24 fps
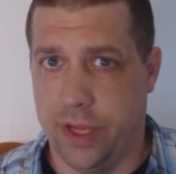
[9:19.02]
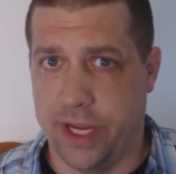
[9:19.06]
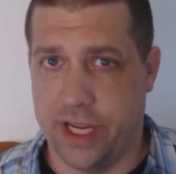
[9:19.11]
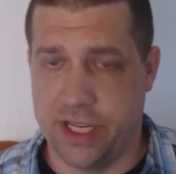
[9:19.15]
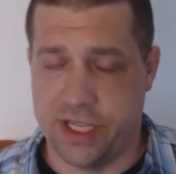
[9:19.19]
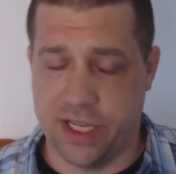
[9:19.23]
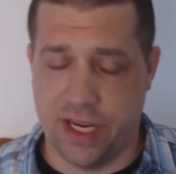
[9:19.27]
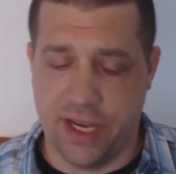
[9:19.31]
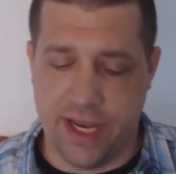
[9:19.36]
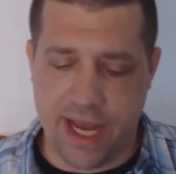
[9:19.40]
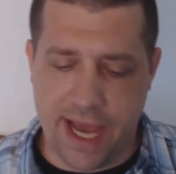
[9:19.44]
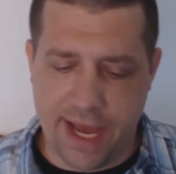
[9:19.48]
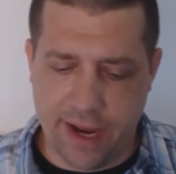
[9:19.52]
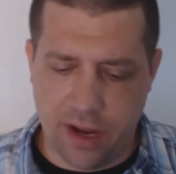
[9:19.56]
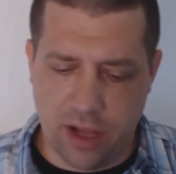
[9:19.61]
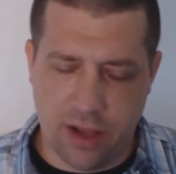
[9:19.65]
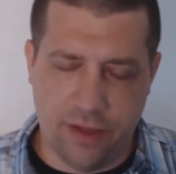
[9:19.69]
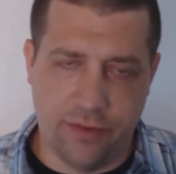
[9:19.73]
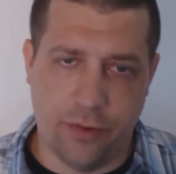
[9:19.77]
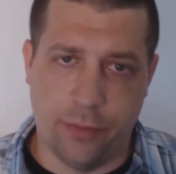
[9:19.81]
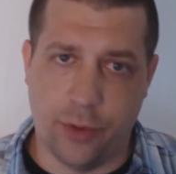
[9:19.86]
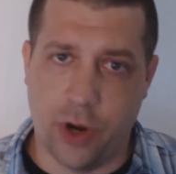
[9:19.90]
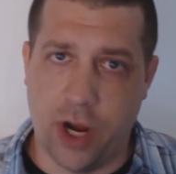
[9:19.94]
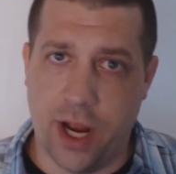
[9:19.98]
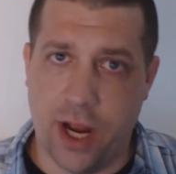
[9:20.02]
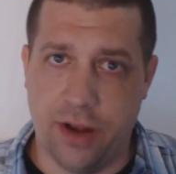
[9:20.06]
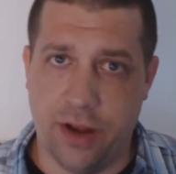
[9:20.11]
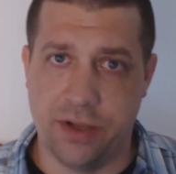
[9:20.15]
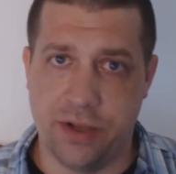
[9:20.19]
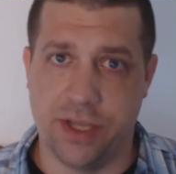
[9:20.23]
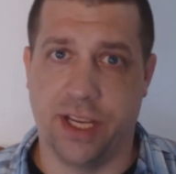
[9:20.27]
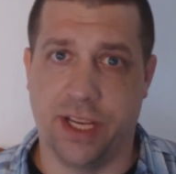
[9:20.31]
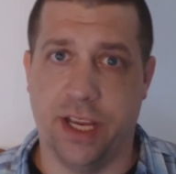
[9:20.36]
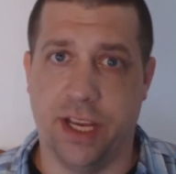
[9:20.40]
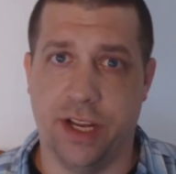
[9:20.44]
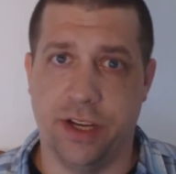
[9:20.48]
Like I said, not all of them are
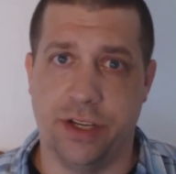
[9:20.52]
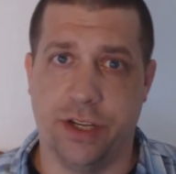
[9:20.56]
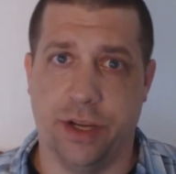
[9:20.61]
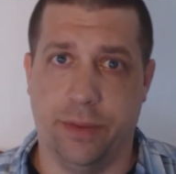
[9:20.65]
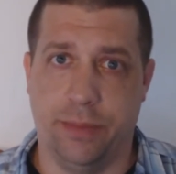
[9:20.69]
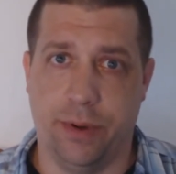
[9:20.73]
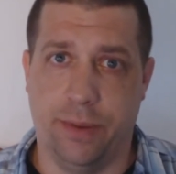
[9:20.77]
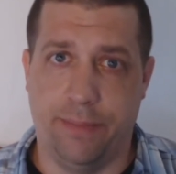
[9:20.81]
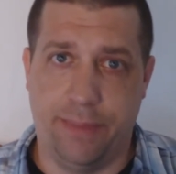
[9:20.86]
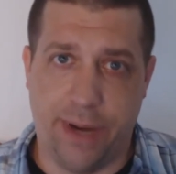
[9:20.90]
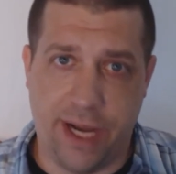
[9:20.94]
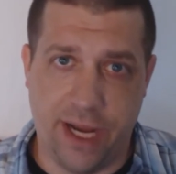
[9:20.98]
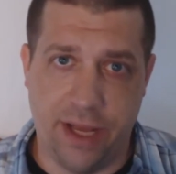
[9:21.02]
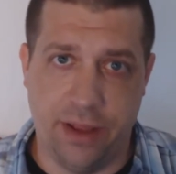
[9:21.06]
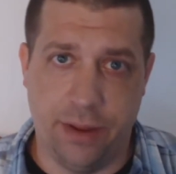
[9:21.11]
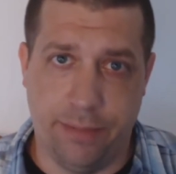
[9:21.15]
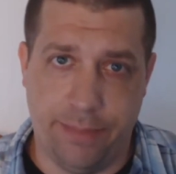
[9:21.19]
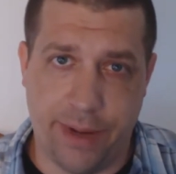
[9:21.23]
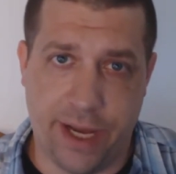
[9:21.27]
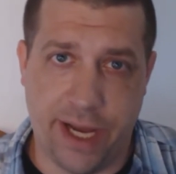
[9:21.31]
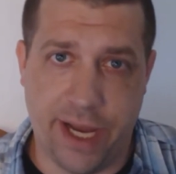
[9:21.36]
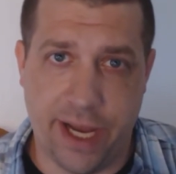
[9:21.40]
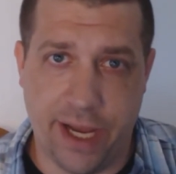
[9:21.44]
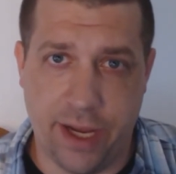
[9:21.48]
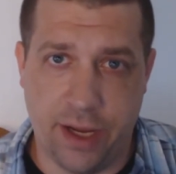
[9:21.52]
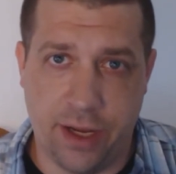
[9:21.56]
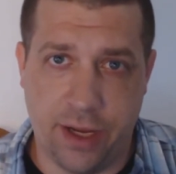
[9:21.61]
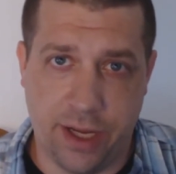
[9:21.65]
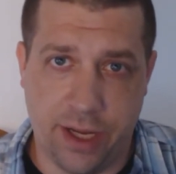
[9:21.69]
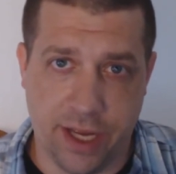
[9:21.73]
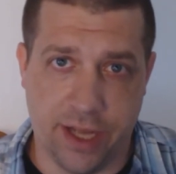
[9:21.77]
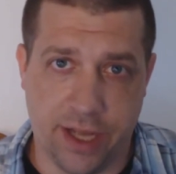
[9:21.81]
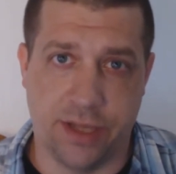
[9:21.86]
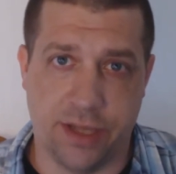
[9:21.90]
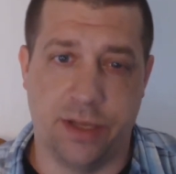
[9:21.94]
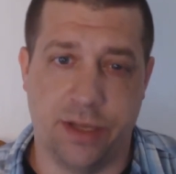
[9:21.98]
out to get you, but by the by,
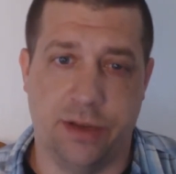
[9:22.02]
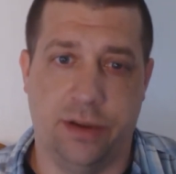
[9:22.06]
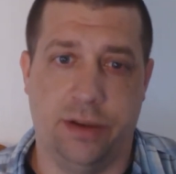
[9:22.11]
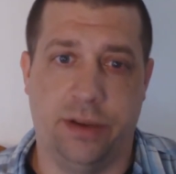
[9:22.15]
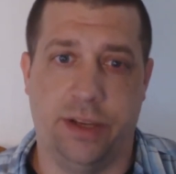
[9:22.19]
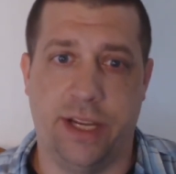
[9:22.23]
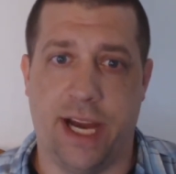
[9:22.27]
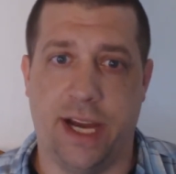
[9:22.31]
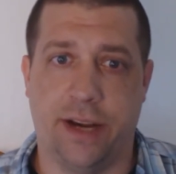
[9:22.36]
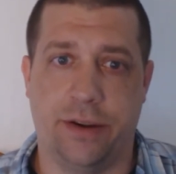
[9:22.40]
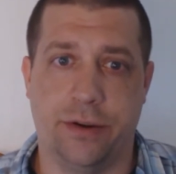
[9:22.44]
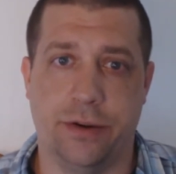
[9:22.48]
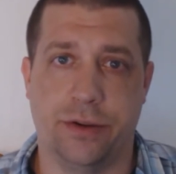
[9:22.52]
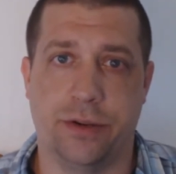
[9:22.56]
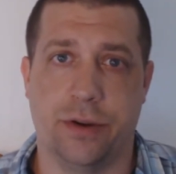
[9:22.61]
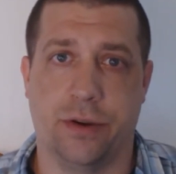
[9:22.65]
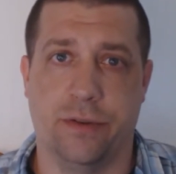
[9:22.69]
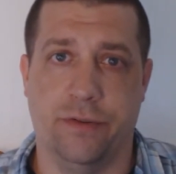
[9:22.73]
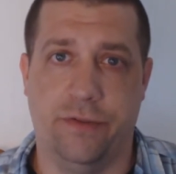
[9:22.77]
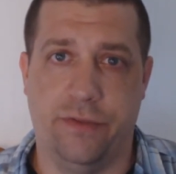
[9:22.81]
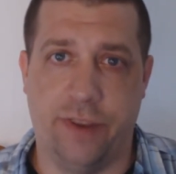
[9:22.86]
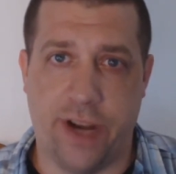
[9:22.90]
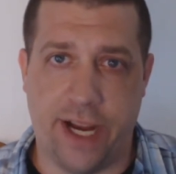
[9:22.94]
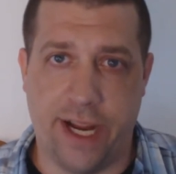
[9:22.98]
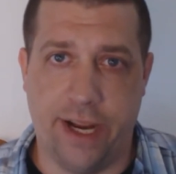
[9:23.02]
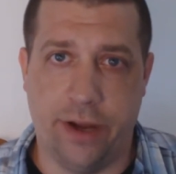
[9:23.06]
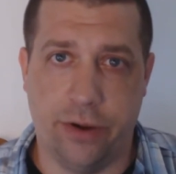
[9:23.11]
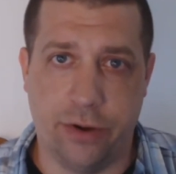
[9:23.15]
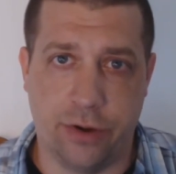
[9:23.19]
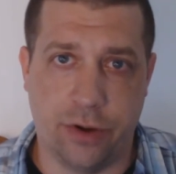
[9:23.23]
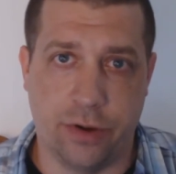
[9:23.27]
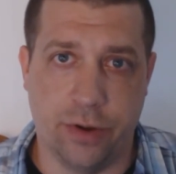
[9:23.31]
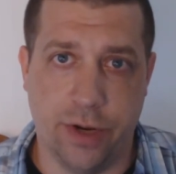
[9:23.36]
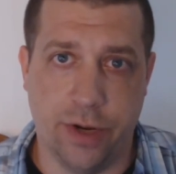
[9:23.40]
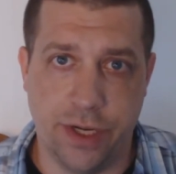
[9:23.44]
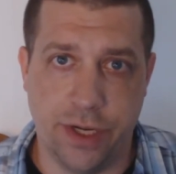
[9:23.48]
yes, doctors are
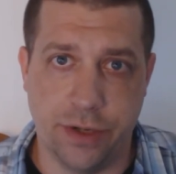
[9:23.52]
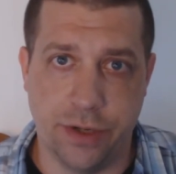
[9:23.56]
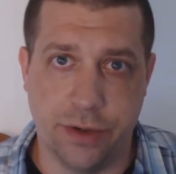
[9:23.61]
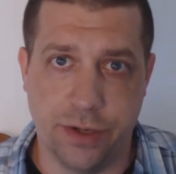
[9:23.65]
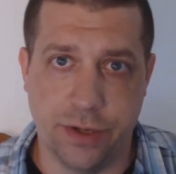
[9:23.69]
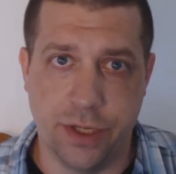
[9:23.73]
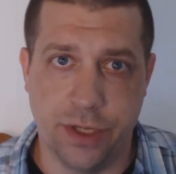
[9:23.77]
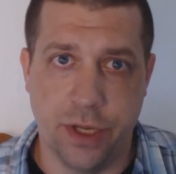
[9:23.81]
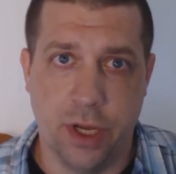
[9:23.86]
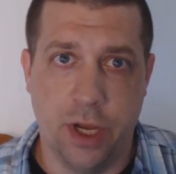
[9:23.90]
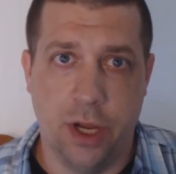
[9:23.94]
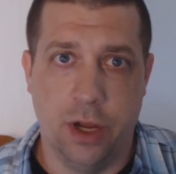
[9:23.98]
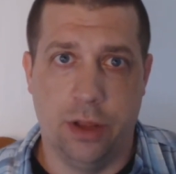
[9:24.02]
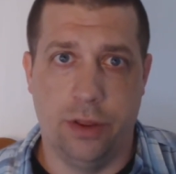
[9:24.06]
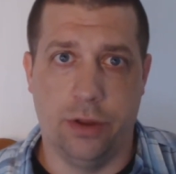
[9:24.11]
vile creatures.